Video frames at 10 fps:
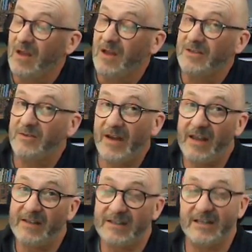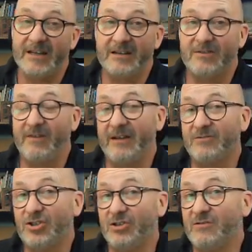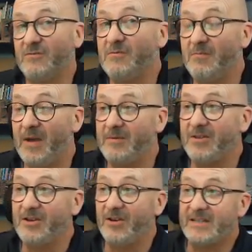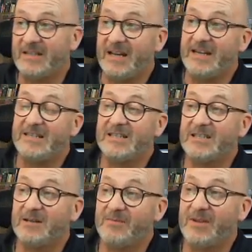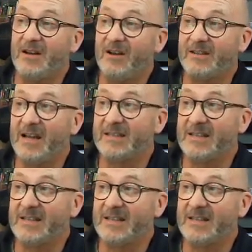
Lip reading: So again, that's taken us round to maybe the 1980s, something like that.